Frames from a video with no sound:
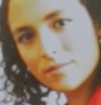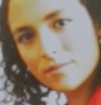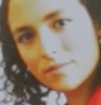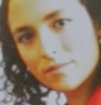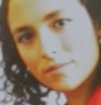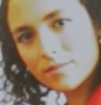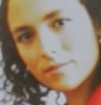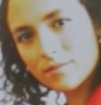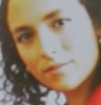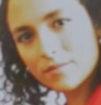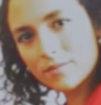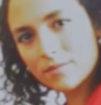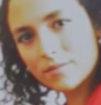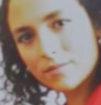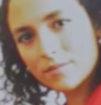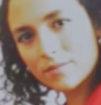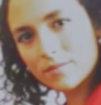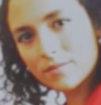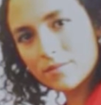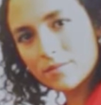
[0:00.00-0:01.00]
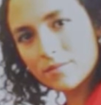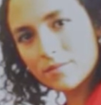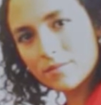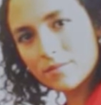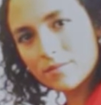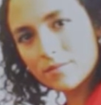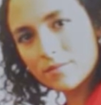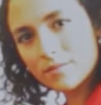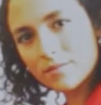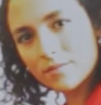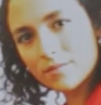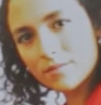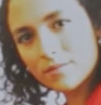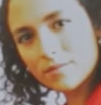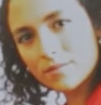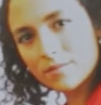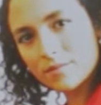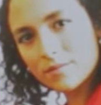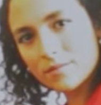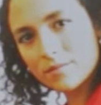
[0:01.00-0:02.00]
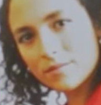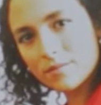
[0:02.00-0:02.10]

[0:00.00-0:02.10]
No one is speaking in this clip.